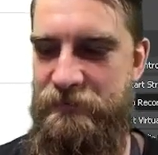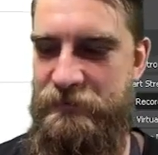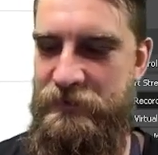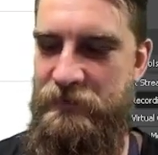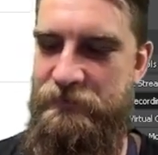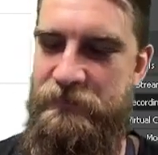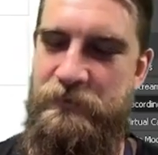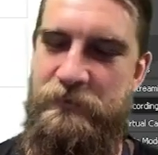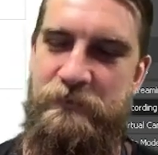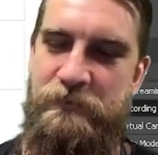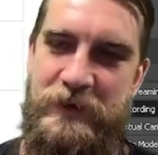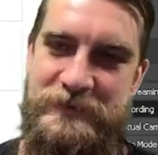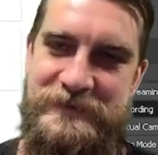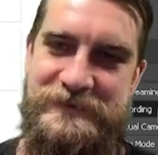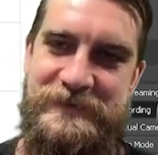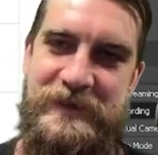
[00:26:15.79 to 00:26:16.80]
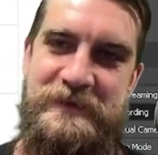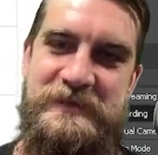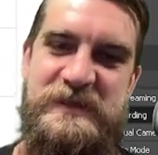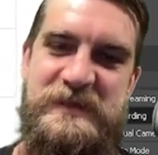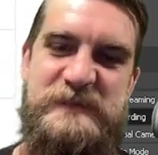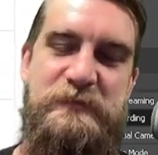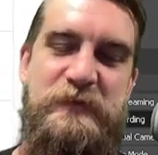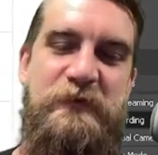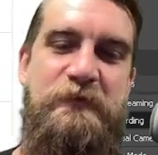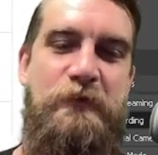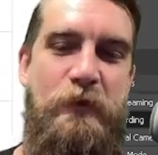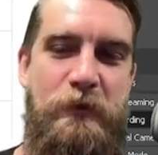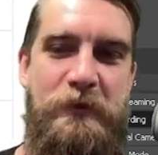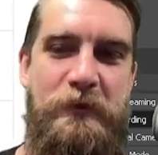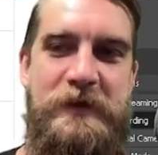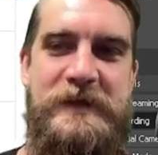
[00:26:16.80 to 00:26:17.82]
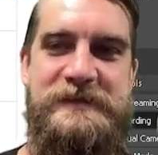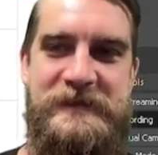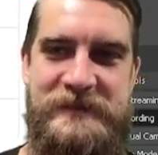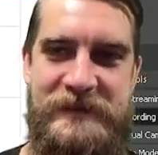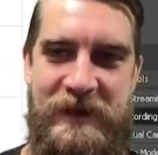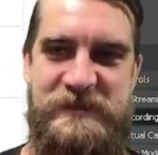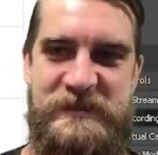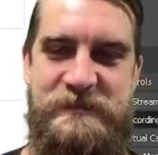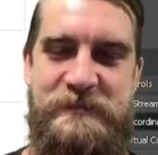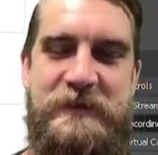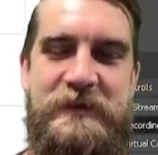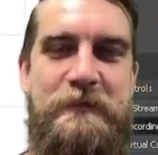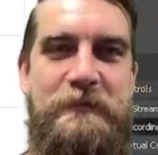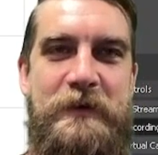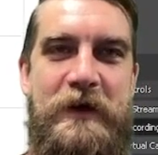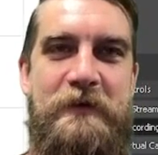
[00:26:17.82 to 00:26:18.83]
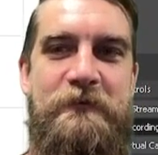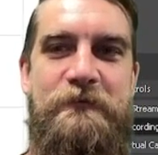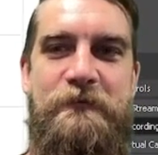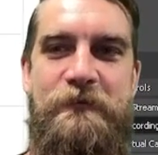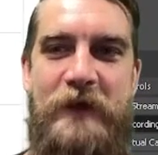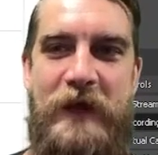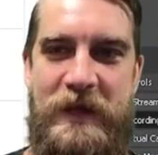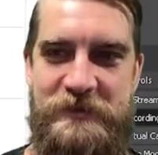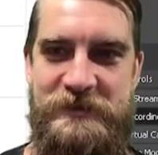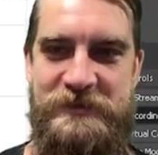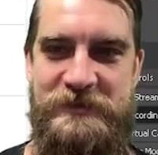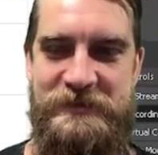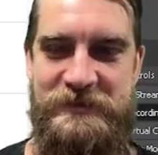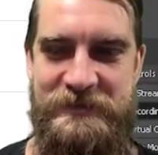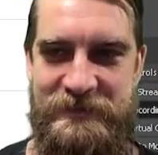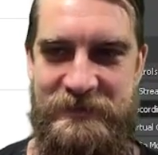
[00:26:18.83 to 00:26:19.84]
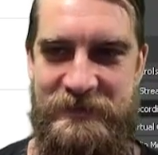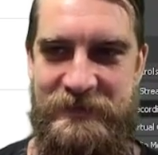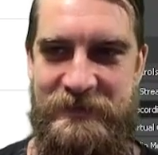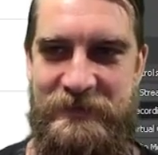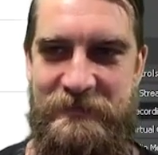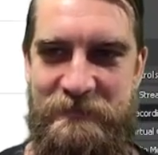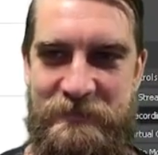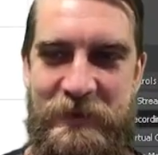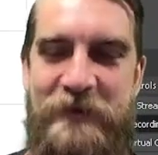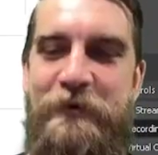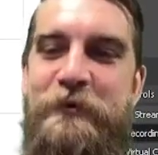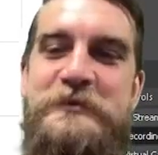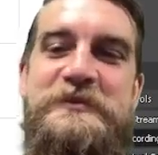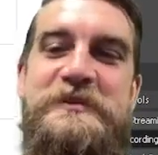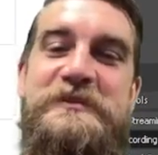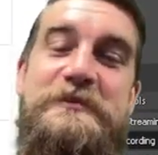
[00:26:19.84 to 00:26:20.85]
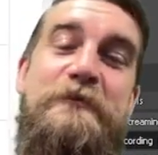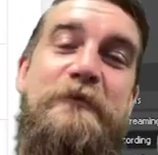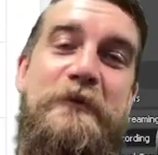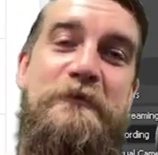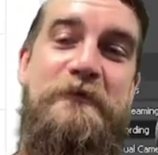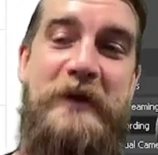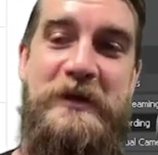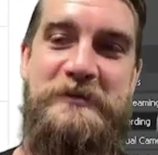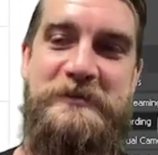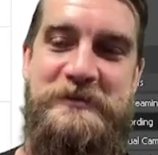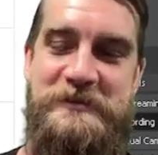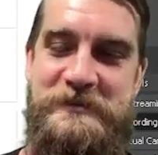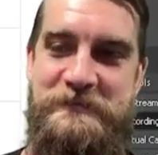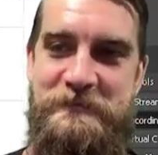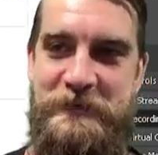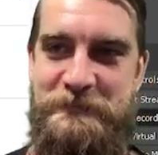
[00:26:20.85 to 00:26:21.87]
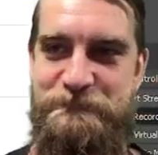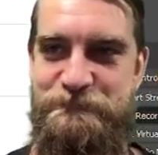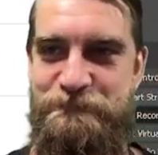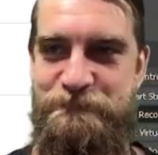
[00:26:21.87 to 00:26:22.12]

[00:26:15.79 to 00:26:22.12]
Governor Ron DeSantis before his announcement about fascist, or just the word fascist, right?